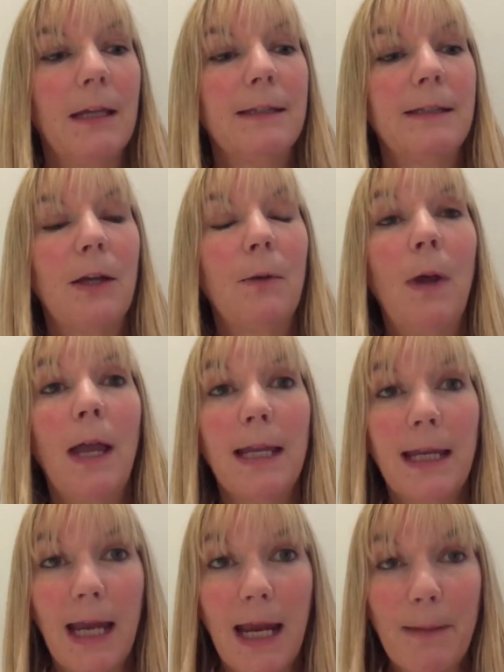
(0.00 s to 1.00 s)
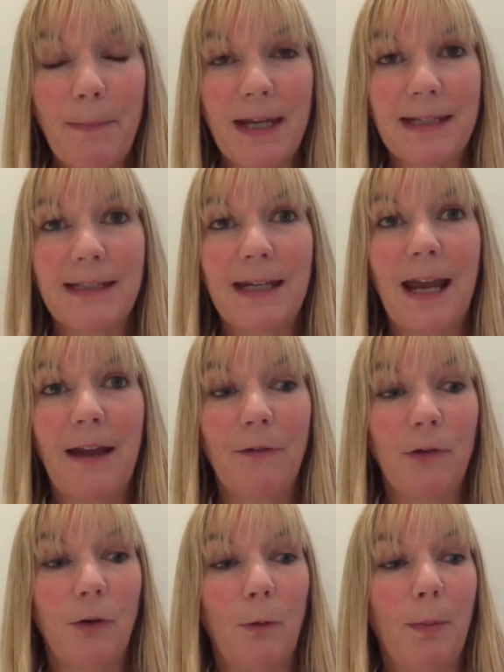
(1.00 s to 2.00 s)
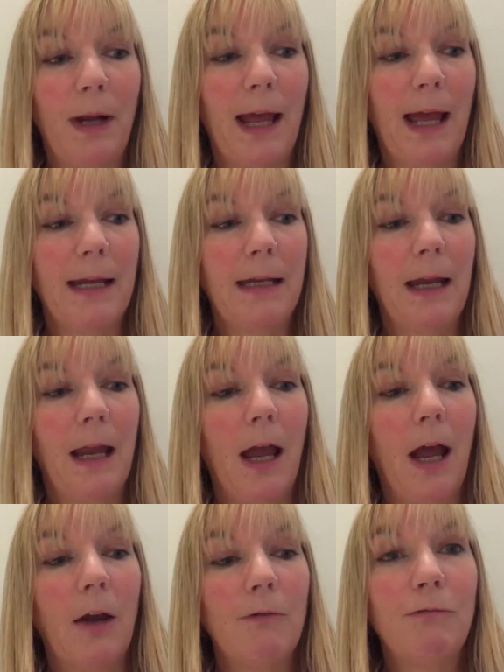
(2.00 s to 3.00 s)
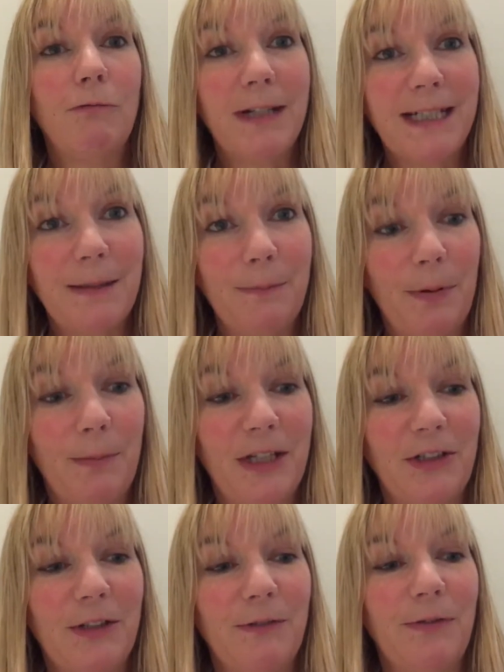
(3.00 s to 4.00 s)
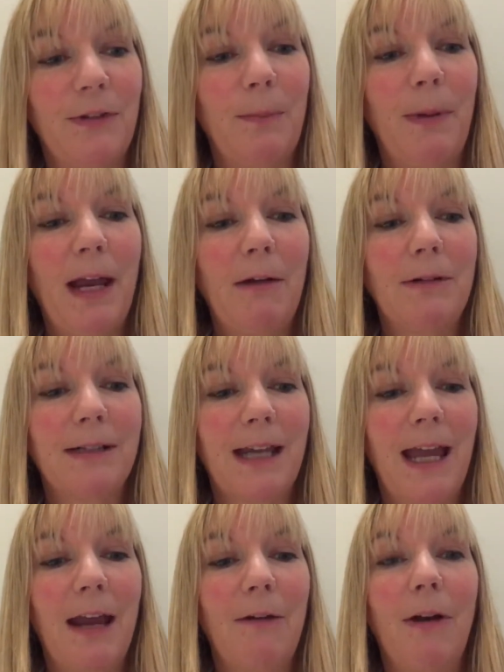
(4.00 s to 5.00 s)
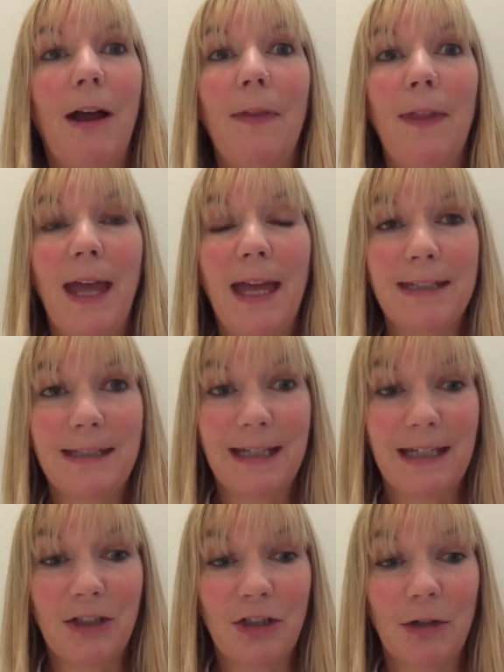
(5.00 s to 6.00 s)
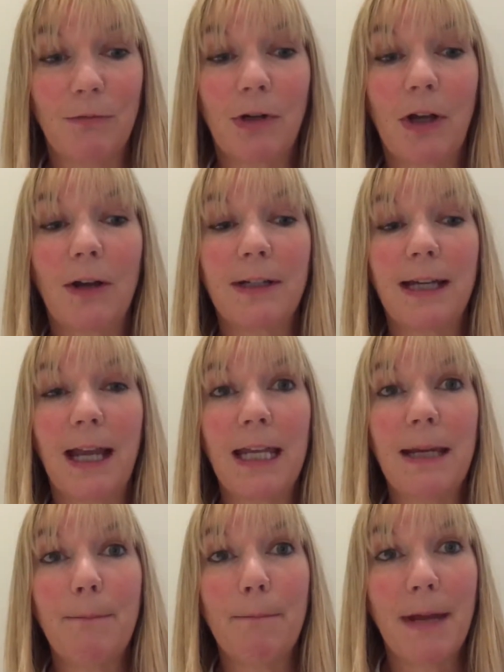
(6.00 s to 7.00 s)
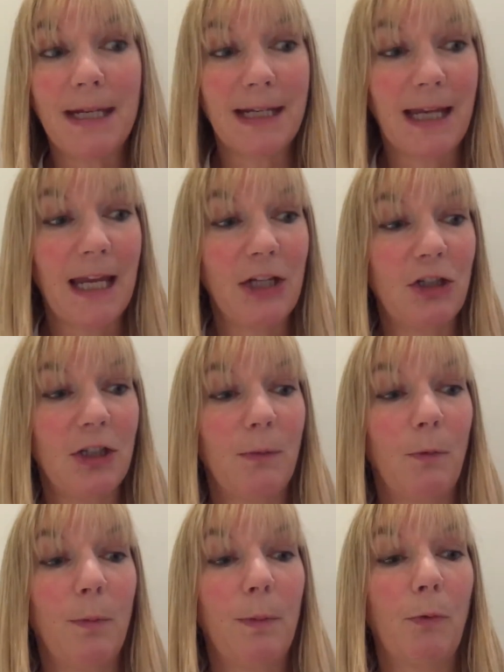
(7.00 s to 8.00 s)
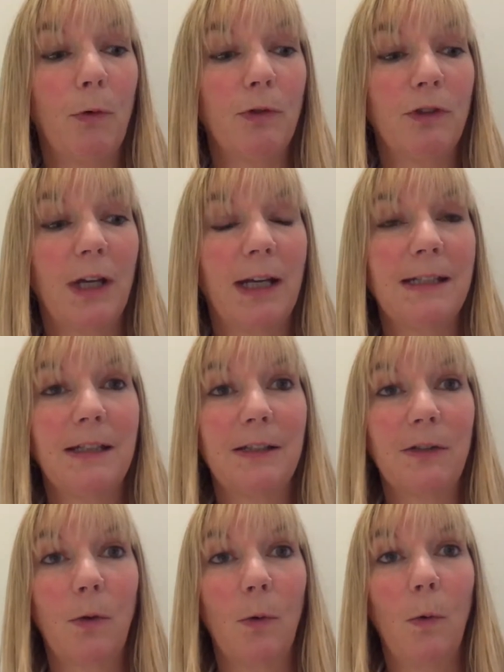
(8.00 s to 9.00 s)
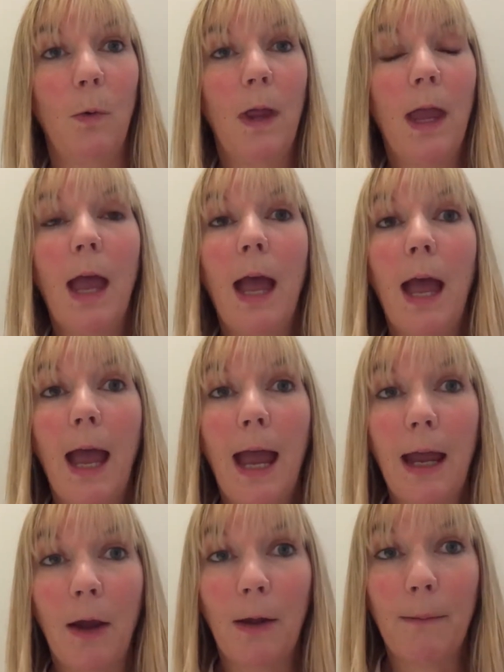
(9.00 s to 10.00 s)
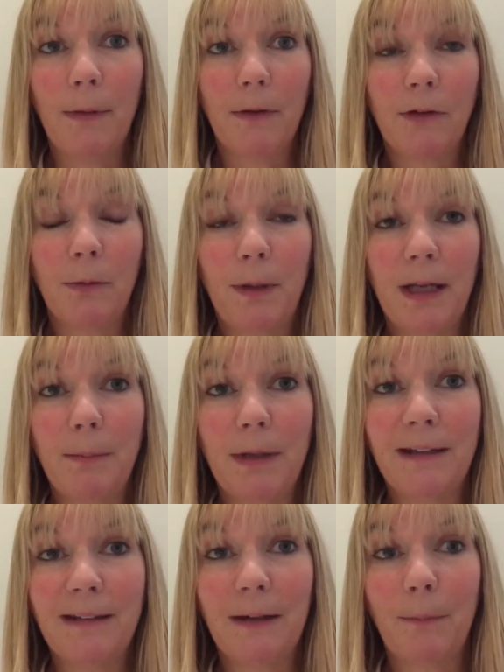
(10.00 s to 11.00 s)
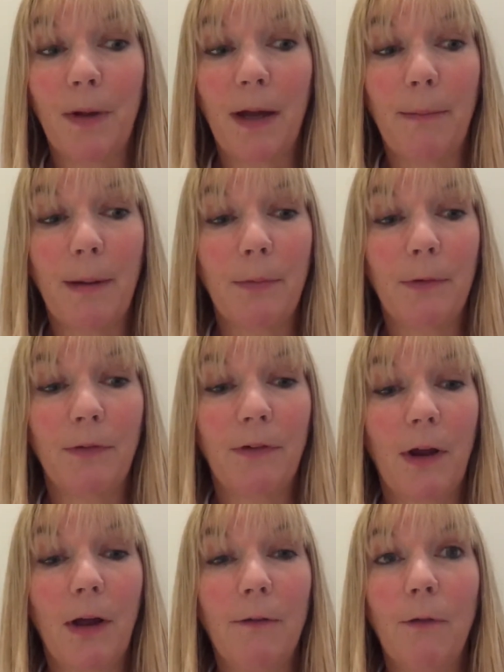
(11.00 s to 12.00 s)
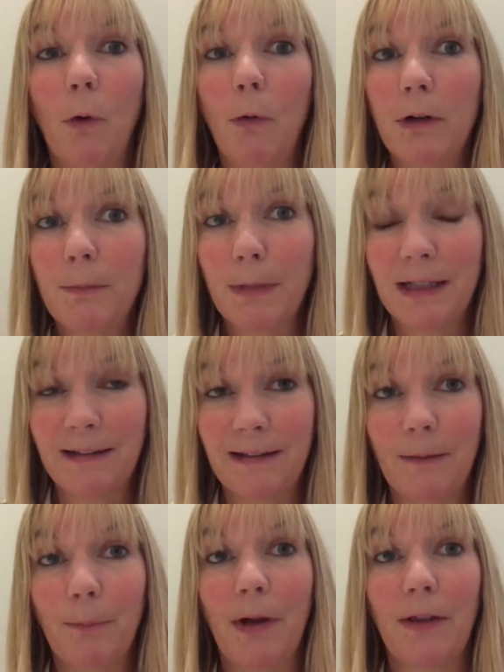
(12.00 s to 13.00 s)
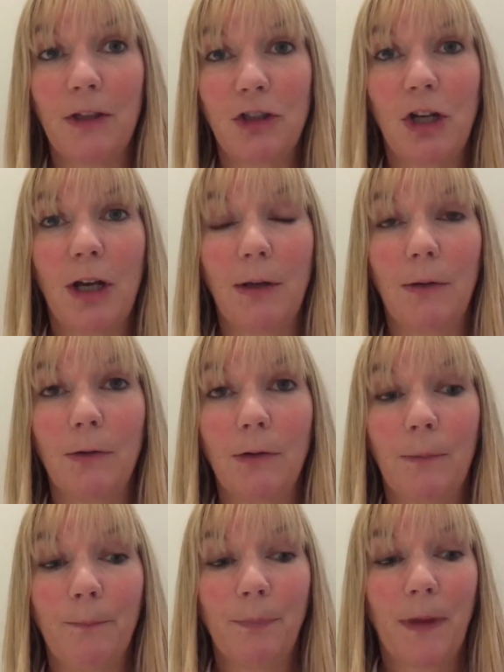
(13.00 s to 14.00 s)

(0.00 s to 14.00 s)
So key bits to have on your plan: written permission from the parent, carer and the head teacher regarding any medication that will be brought into school to be administered by a member of staff or administered by the child.